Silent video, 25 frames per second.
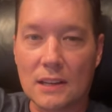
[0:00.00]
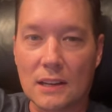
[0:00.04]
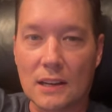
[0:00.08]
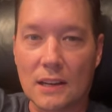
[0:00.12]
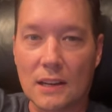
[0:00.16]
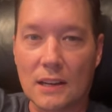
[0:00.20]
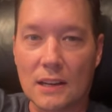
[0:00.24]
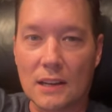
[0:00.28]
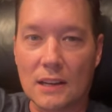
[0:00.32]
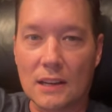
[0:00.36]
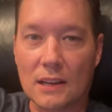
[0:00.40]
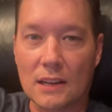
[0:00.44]

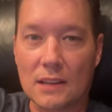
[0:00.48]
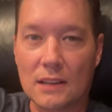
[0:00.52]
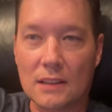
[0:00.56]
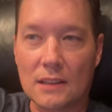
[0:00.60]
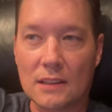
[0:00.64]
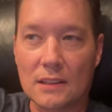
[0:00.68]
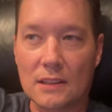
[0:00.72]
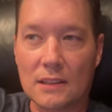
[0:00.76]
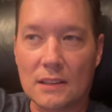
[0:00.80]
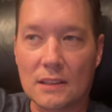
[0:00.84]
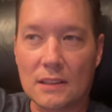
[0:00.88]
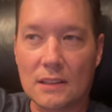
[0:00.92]
uh,
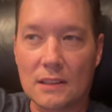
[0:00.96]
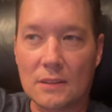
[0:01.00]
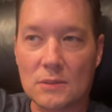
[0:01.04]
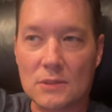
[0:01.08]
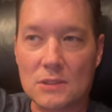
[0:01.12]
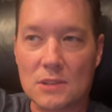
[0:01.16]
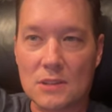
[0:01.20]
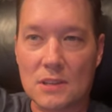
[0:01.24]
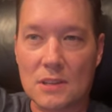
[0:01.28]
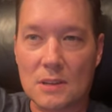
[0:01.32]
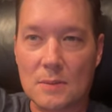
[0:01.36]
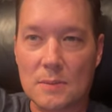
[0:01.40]
it
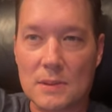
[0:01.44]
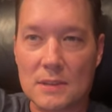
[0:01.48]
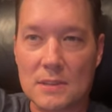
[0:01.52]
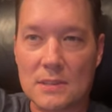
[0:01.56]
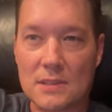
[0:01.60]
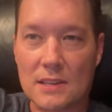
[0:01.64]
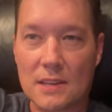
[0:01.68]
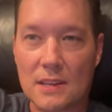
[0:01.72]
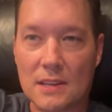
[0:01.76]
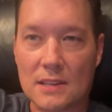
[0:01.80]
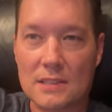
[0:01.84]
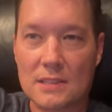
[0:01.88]
was just going to be the
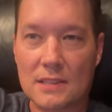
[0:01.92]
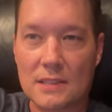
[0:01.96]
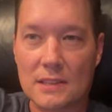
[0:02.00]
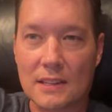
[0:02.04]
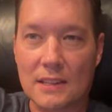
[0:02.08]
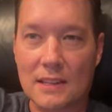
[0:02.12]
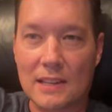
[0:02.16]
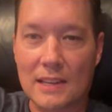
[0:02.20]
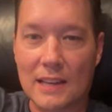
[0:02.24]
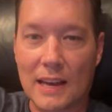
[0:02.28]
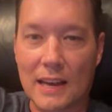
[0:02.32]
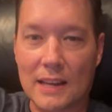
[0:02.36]
six, and
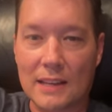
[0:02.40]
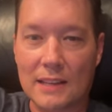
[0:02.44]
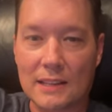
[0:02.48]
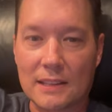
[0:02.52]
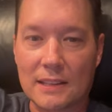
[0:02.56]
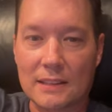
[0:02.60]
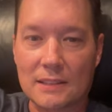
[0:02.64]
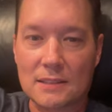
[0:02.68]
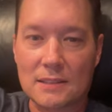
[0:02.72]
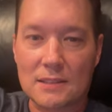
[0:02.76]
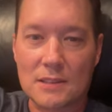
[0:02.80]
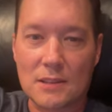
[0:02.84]
then he got
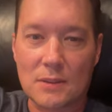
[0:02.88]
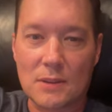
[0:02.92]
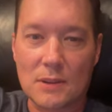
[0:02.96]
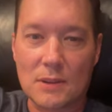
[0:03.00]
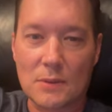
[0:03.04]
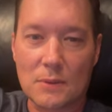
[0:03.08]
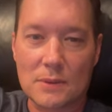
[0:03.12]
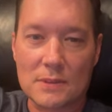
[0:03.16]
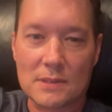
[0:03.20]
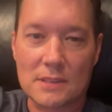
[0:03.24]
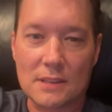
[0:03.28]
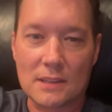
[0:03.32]
in, so he
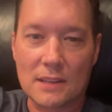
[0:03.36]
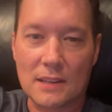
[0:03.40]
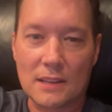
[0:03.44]
wasn't.